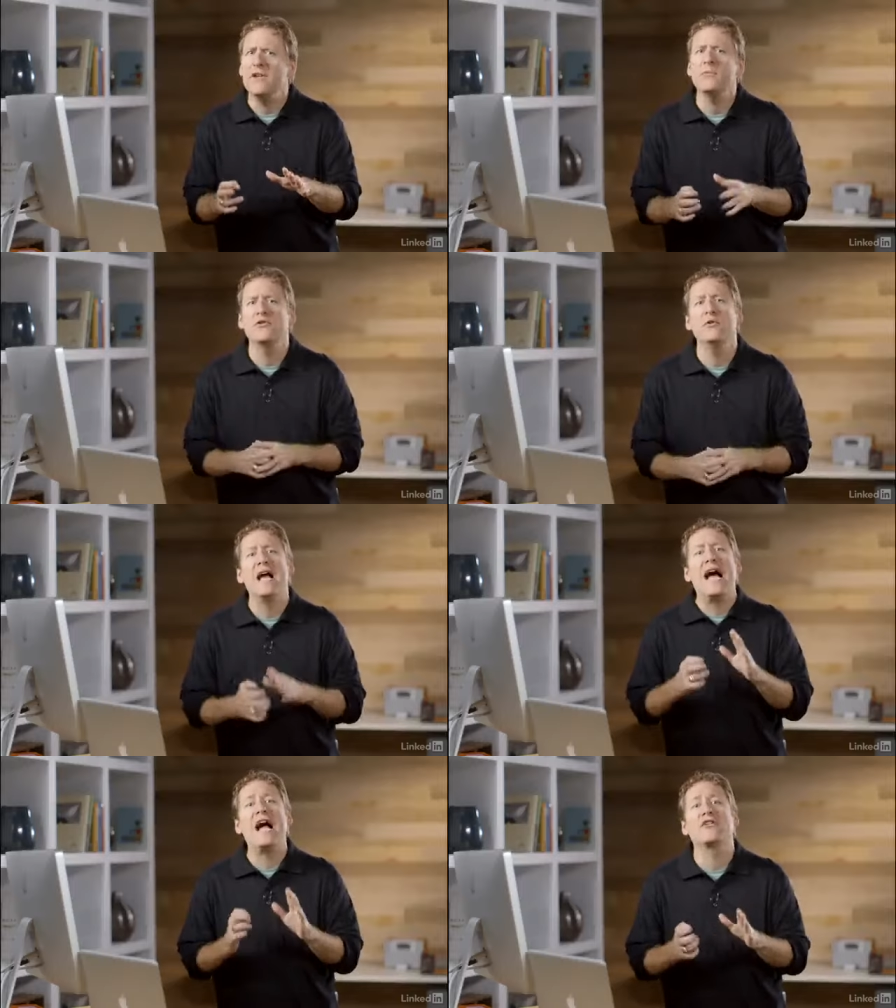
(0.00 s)

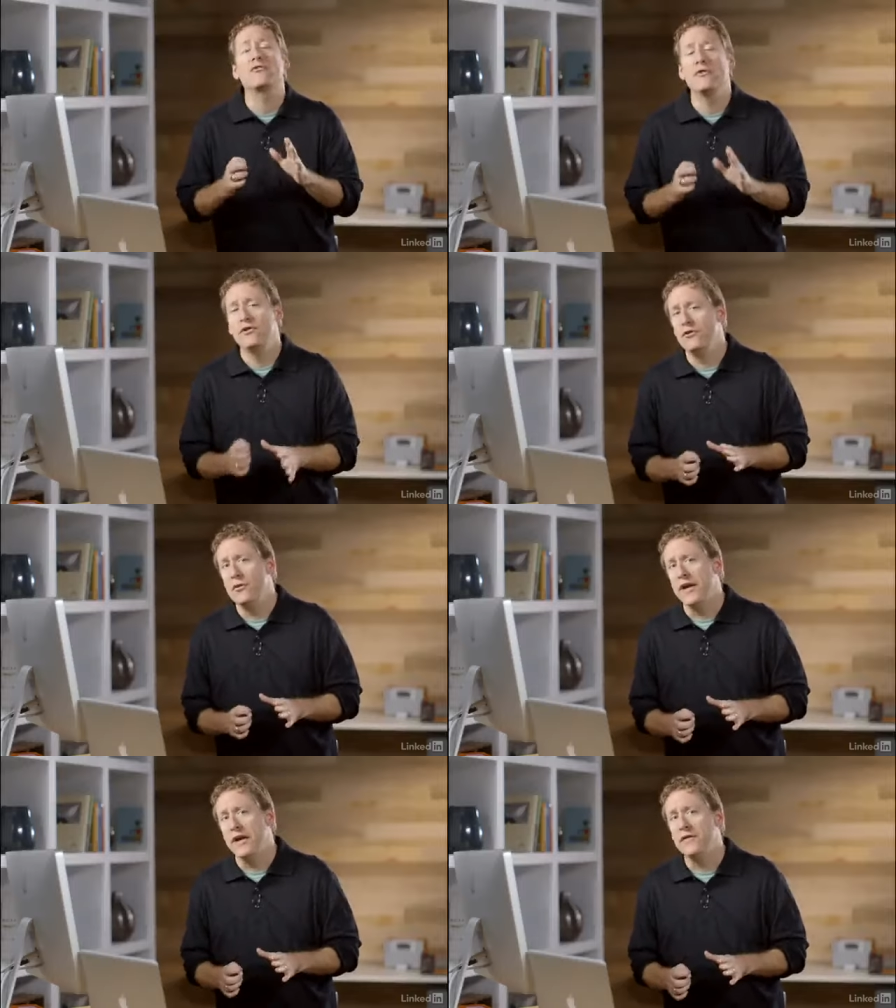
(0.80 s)
substitute actually
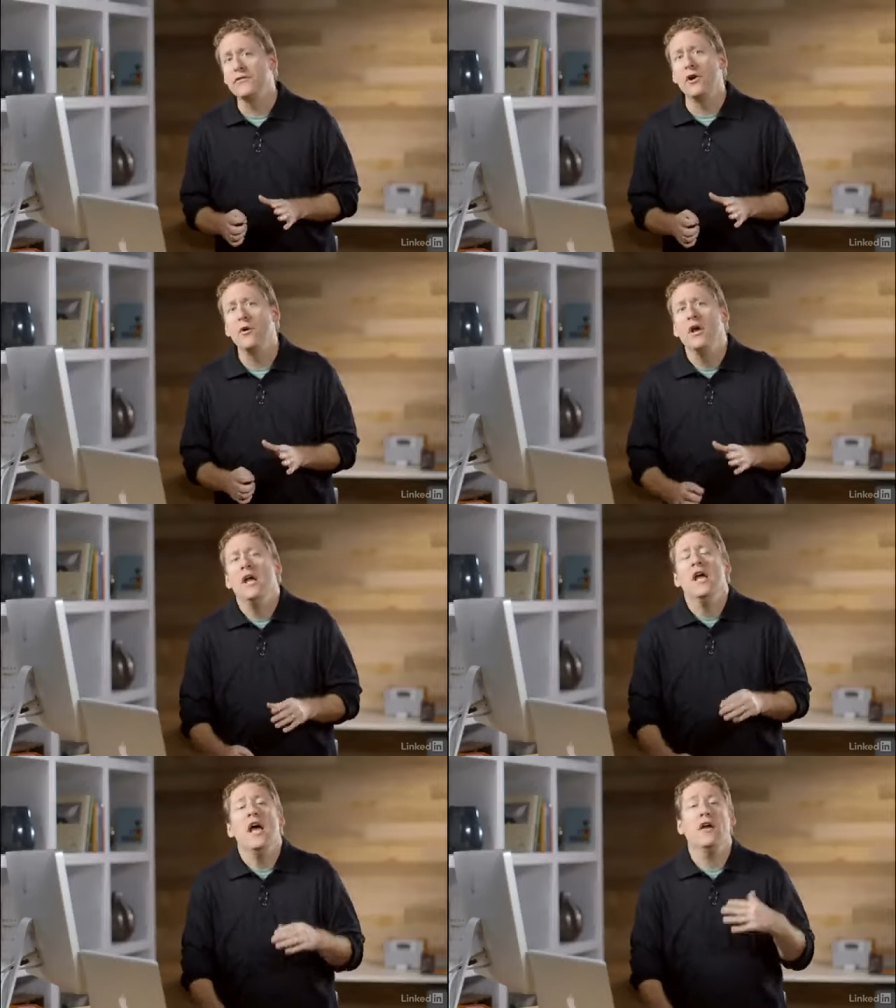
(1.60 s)
doing it. So
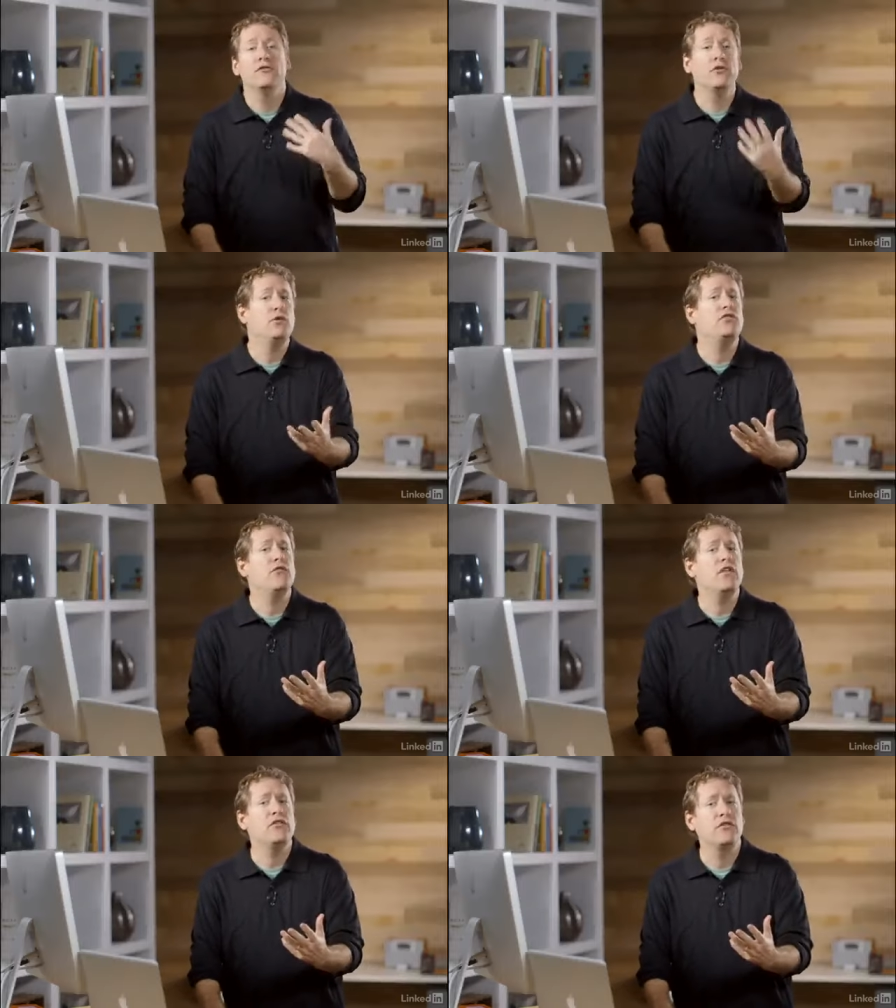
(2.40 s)
as soon as
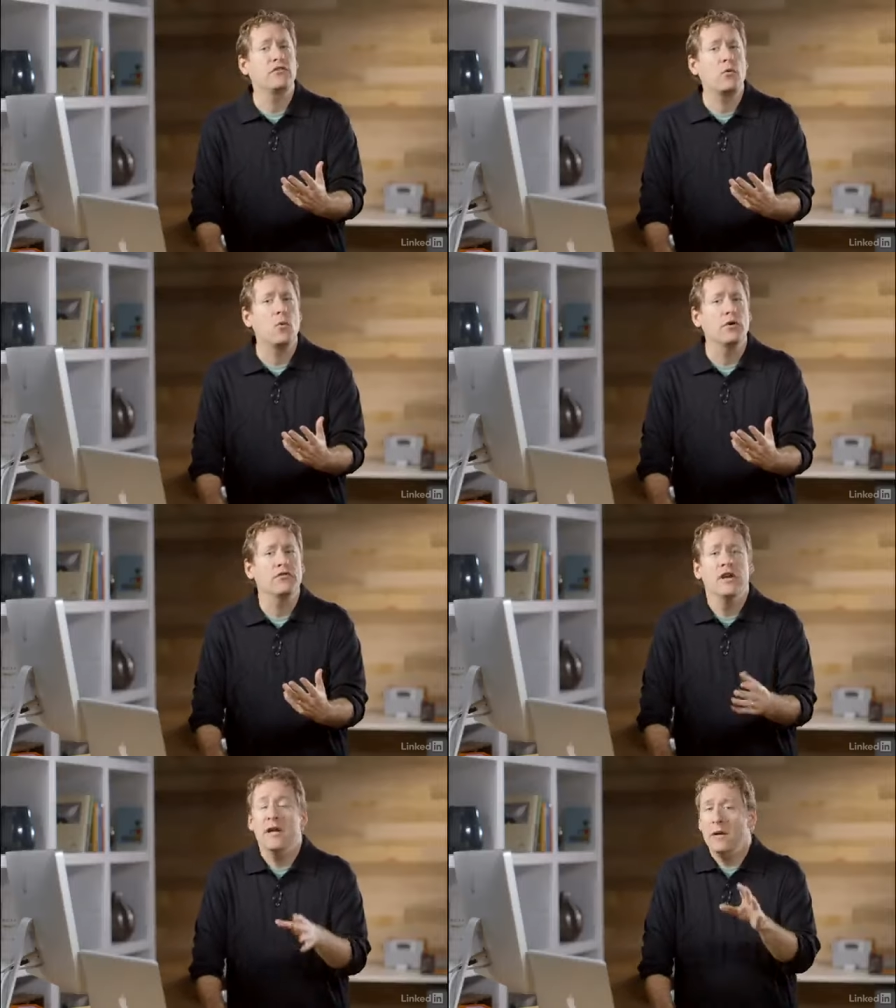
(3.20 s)
you finish this
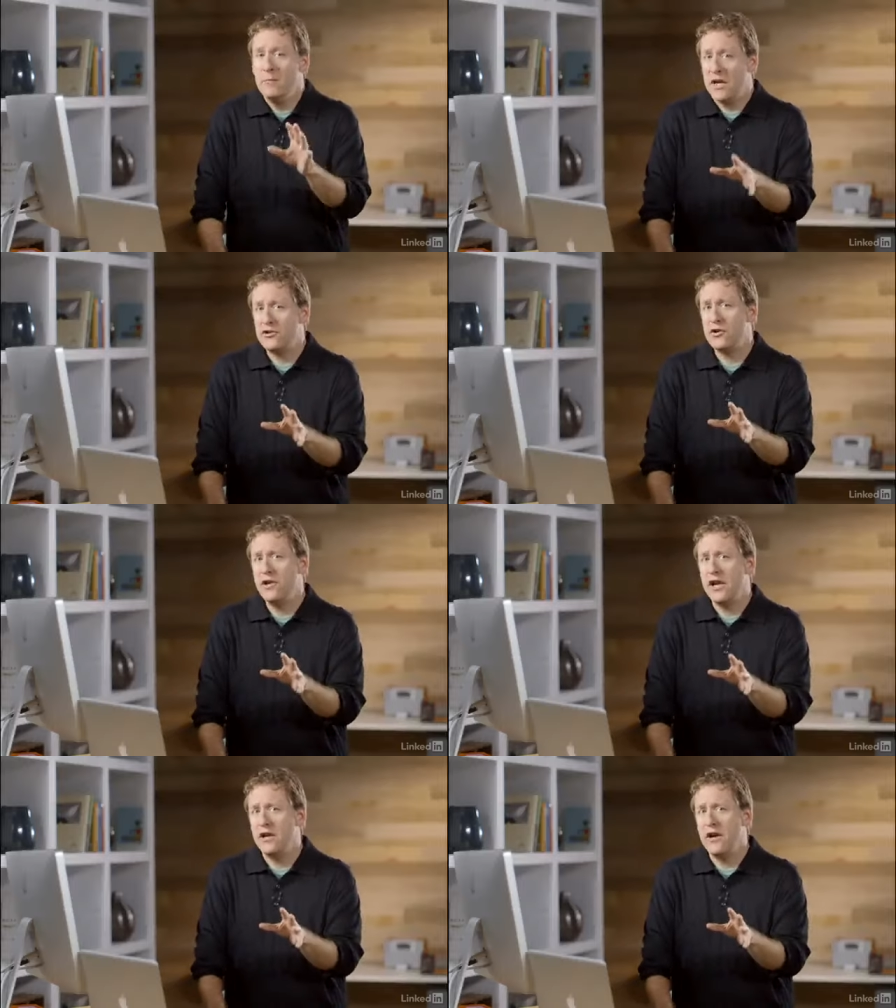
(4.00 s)
course, make sure
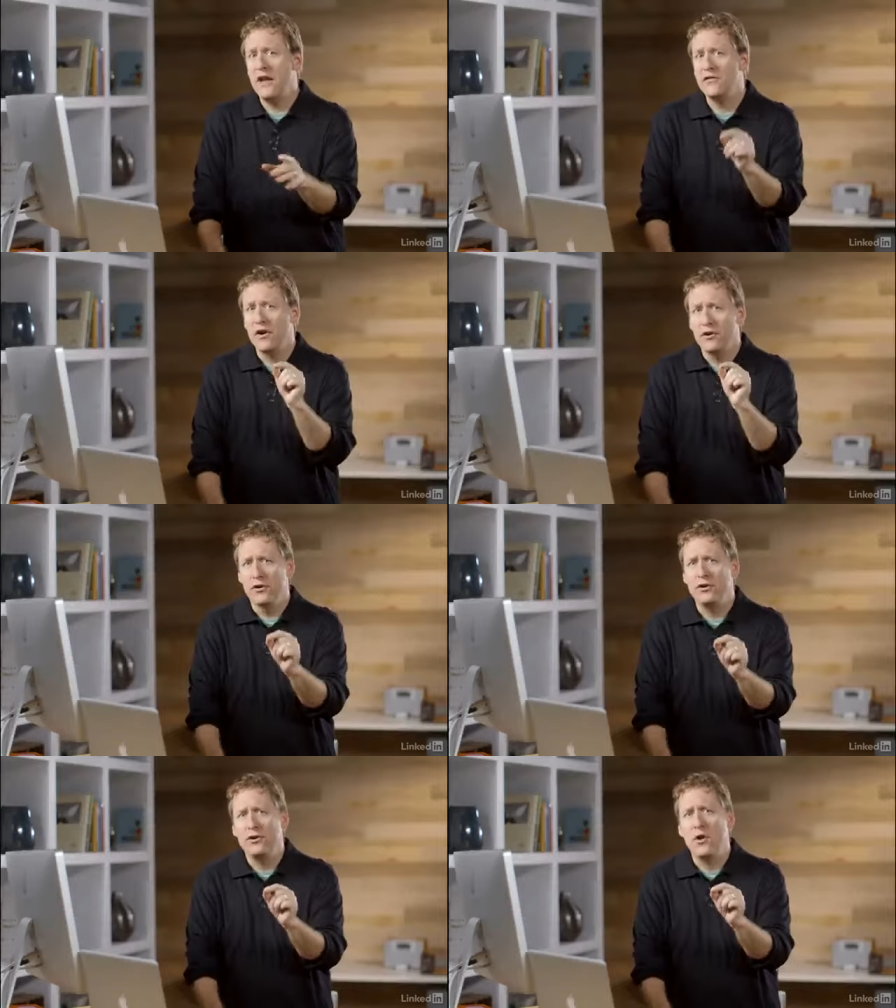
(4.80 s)
you get your hands on a
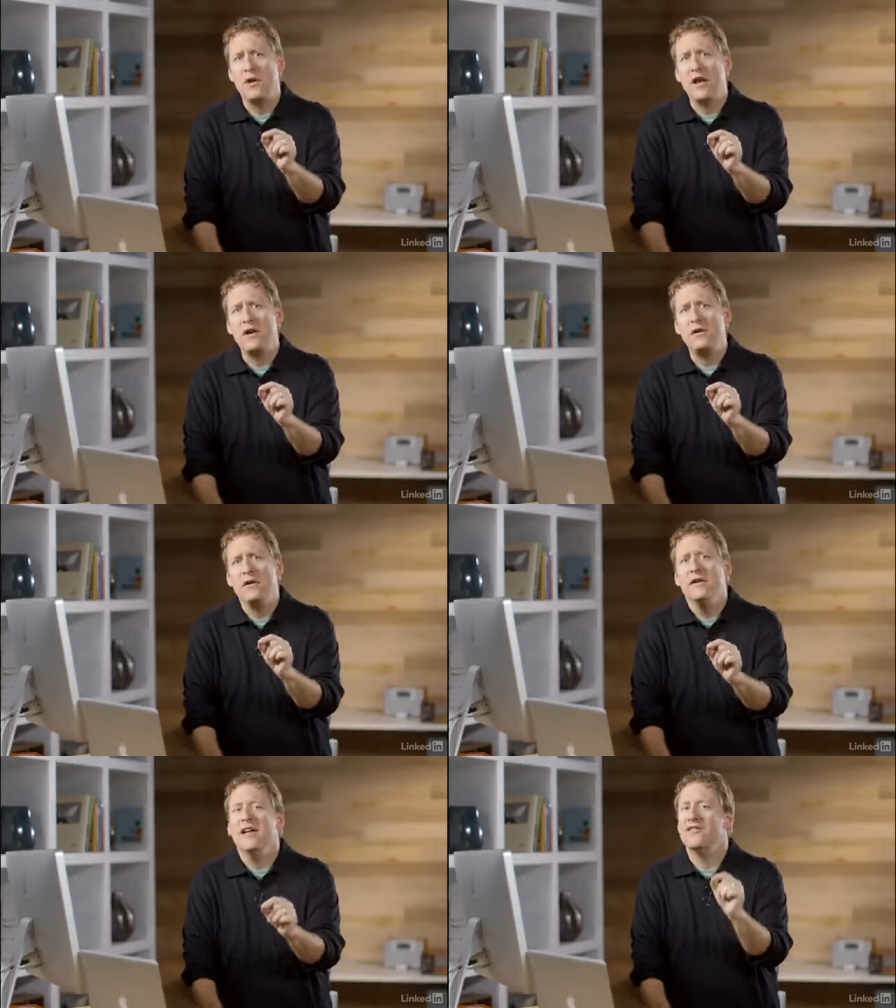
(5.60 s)
good code
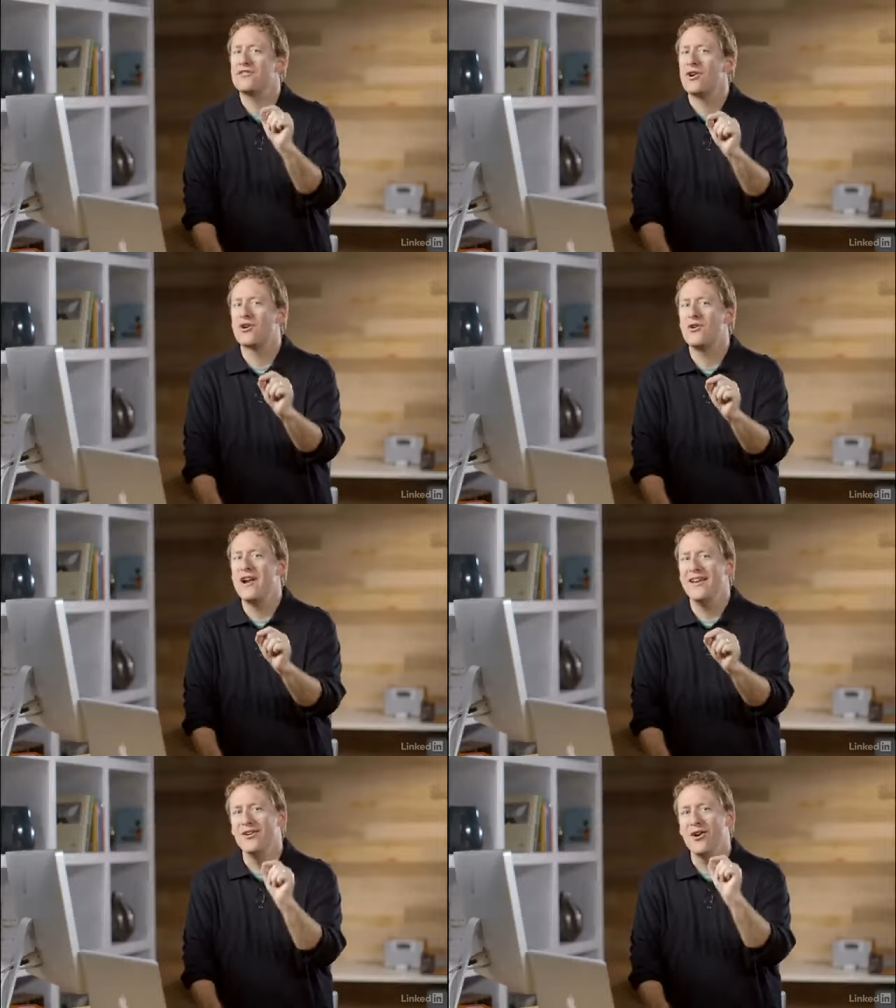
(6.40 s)
editor and start
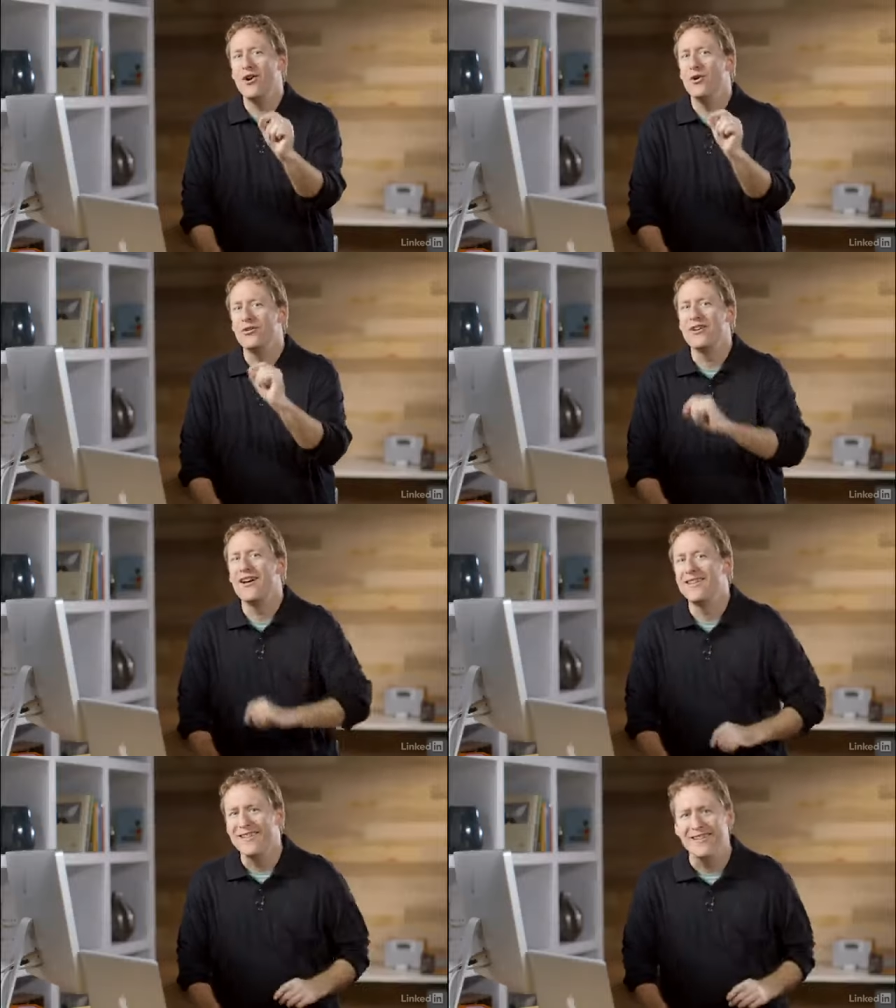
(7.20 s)
creating your own
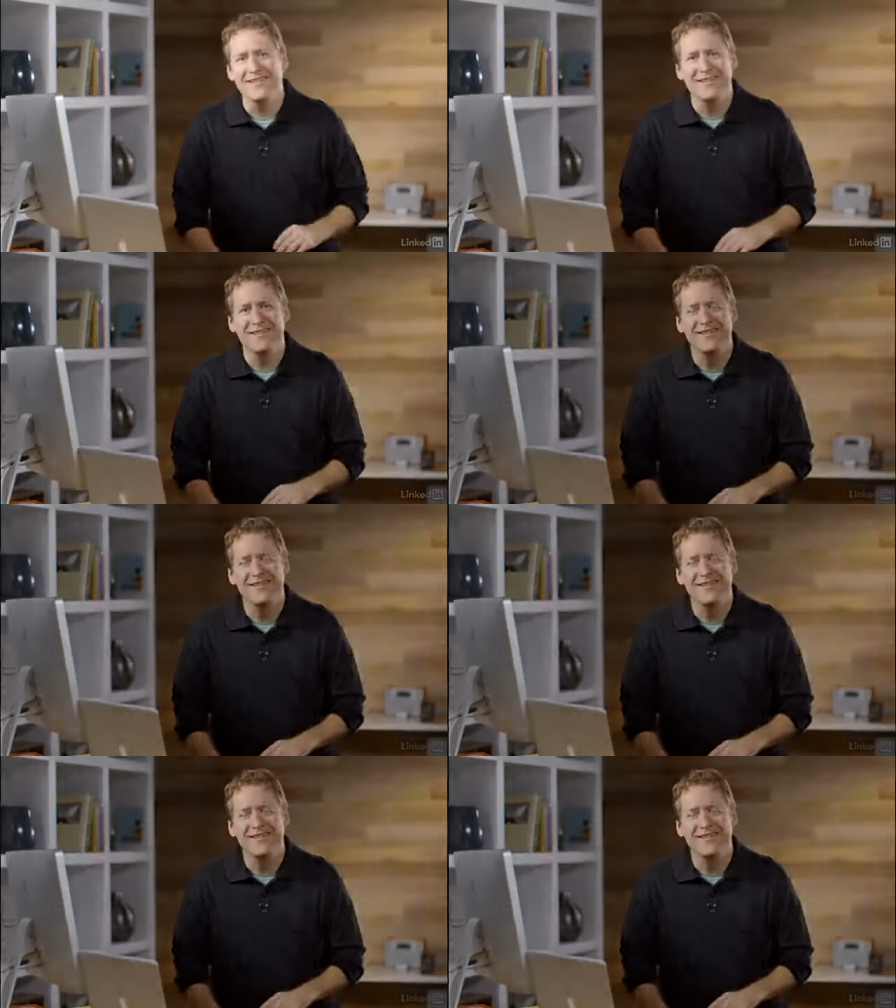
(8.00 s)
content.